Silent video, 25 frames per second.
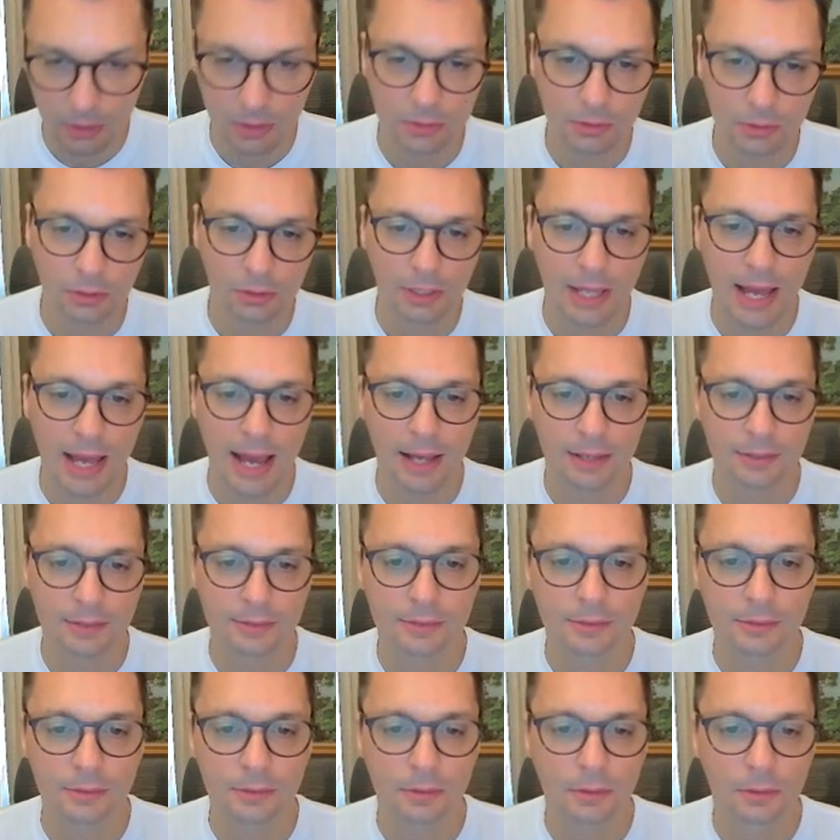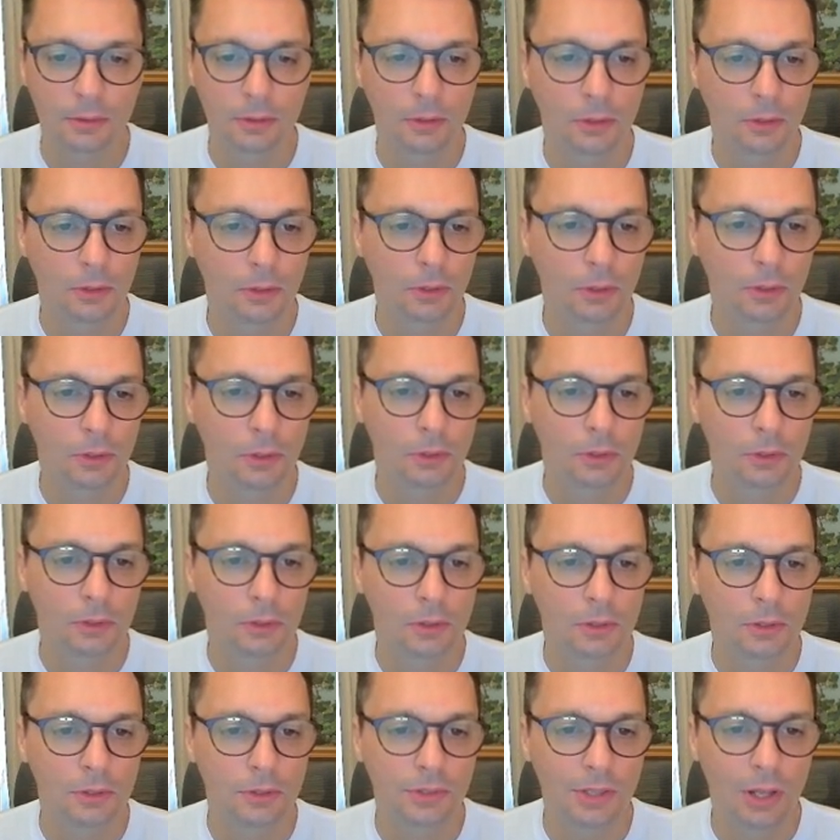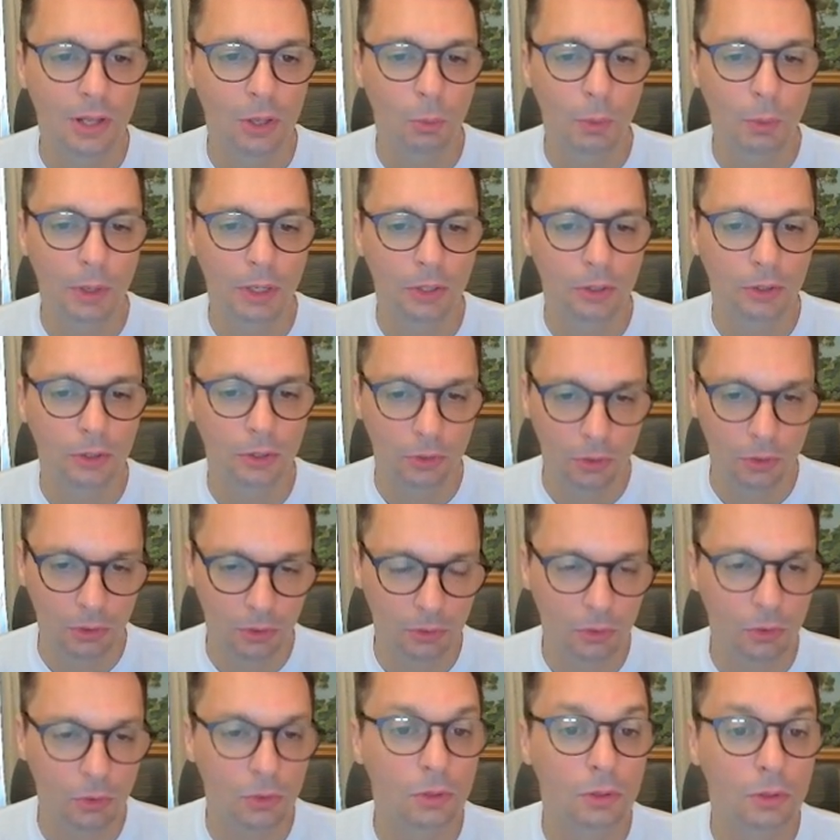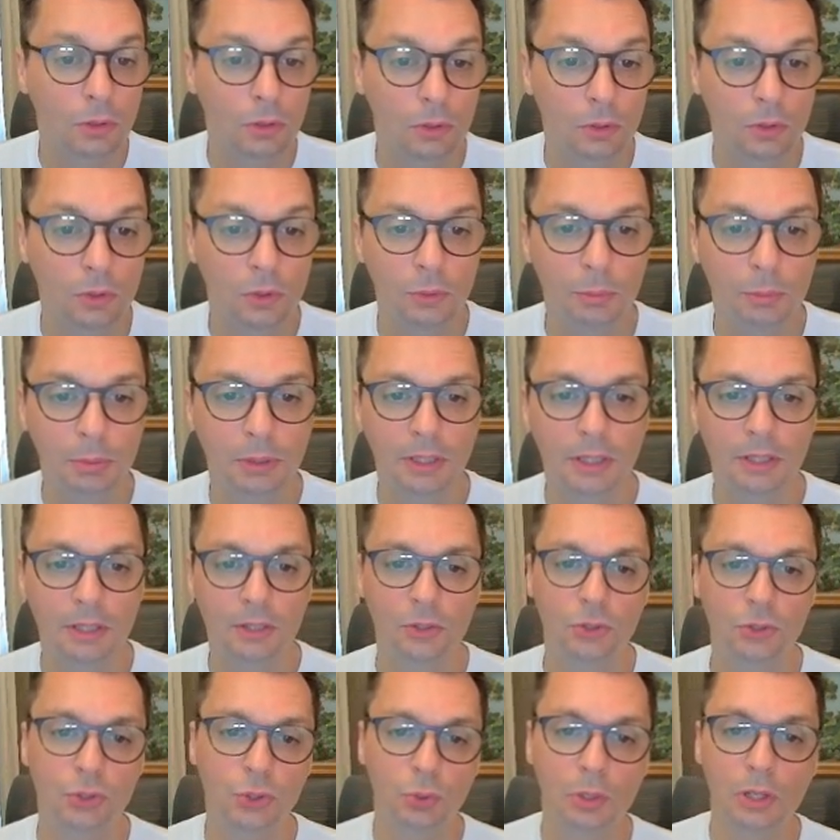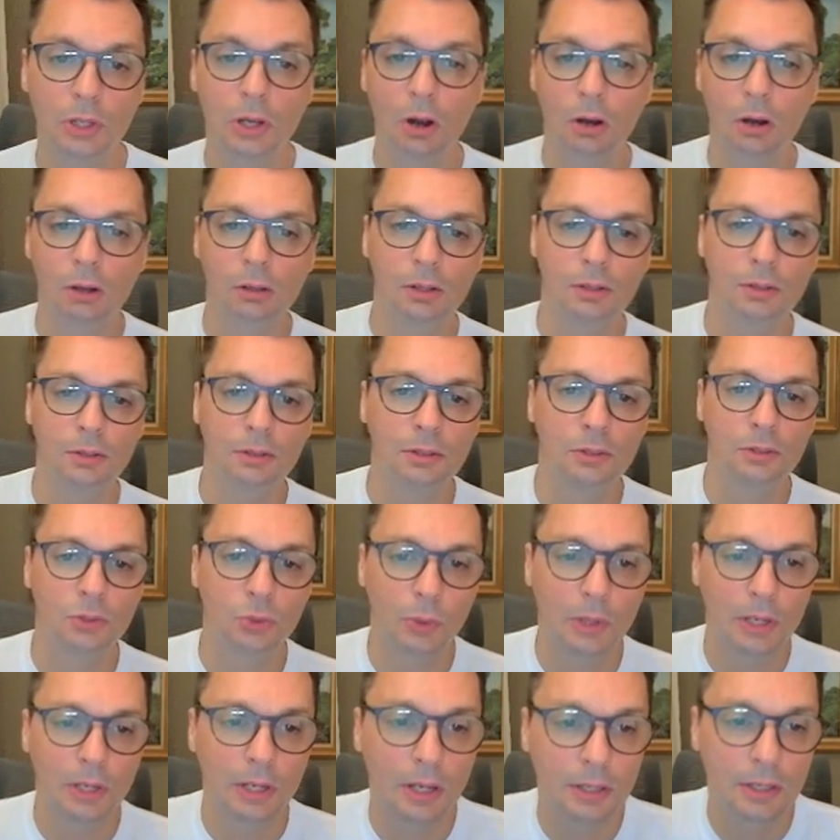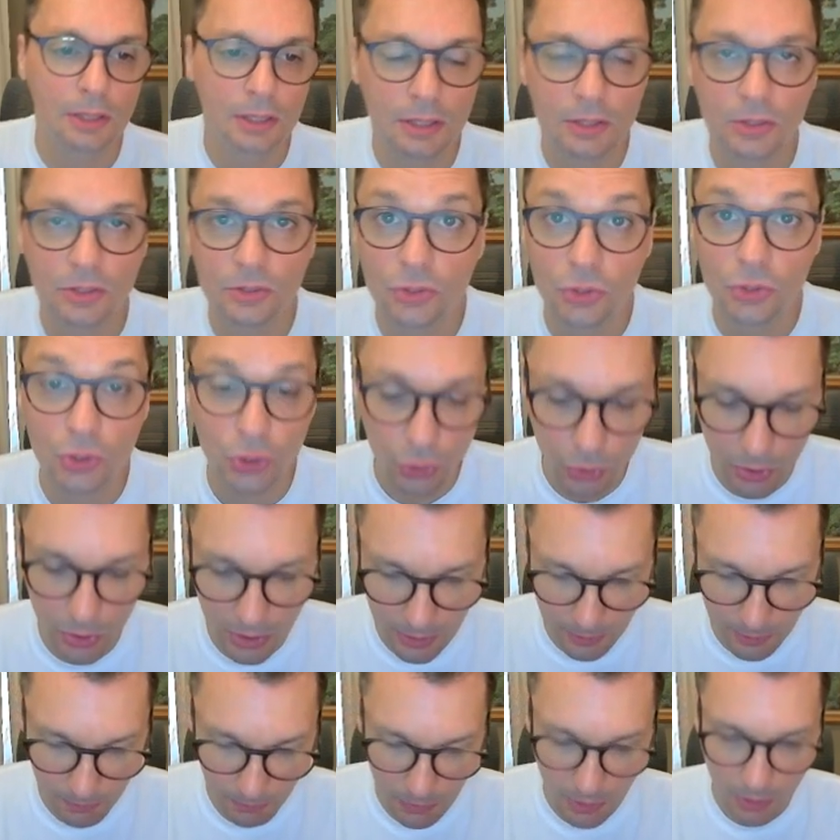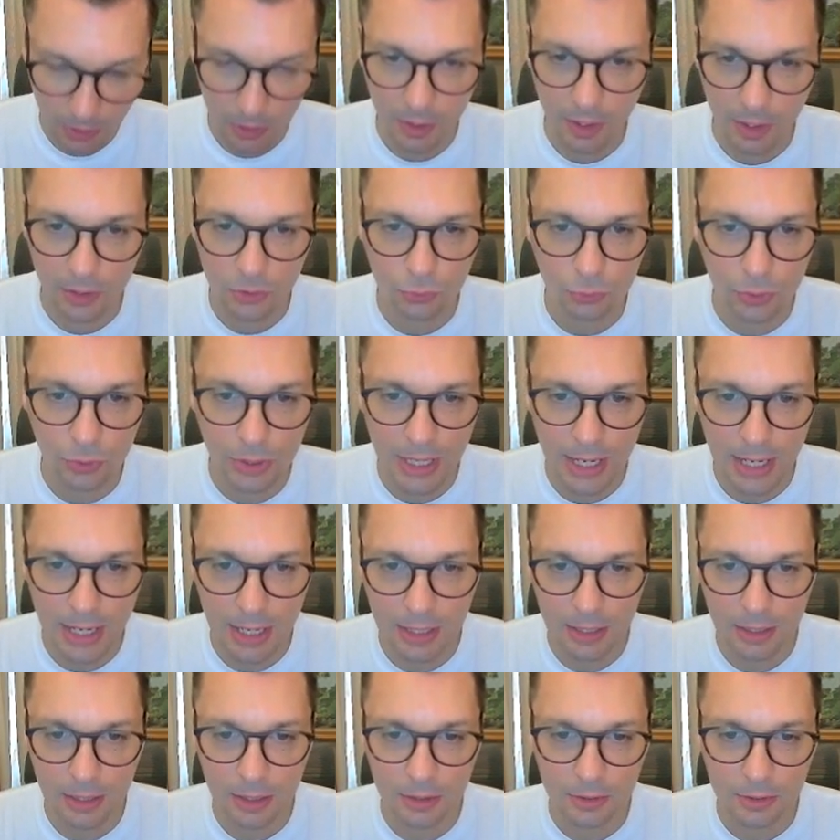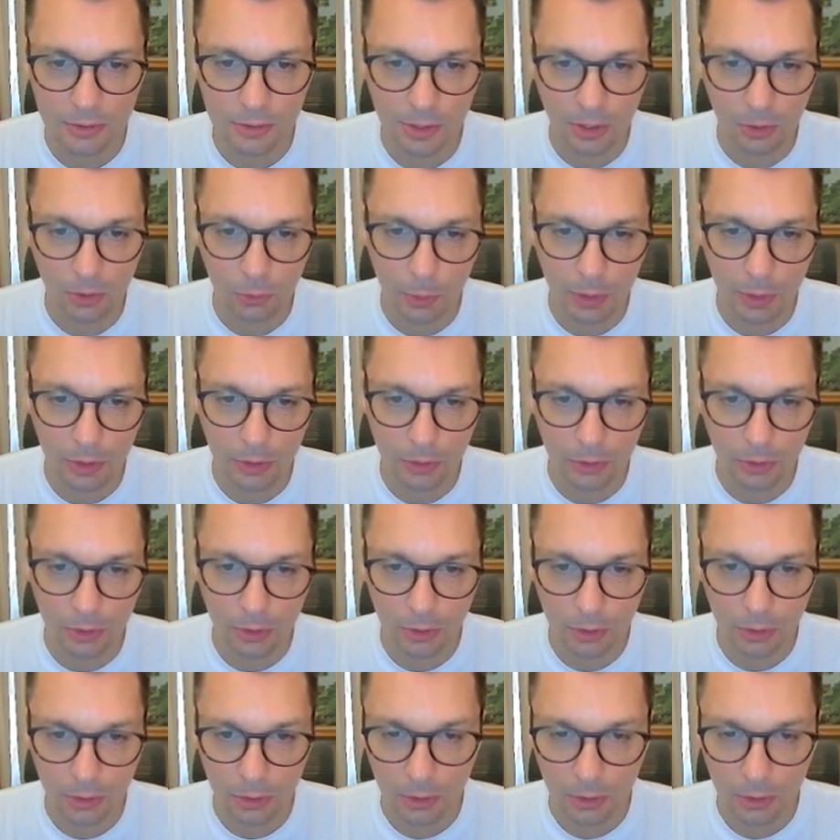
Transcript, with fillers: a lass. Zellweger, who played Judy Garland in 2019's Judy. That's Renee Zellweger.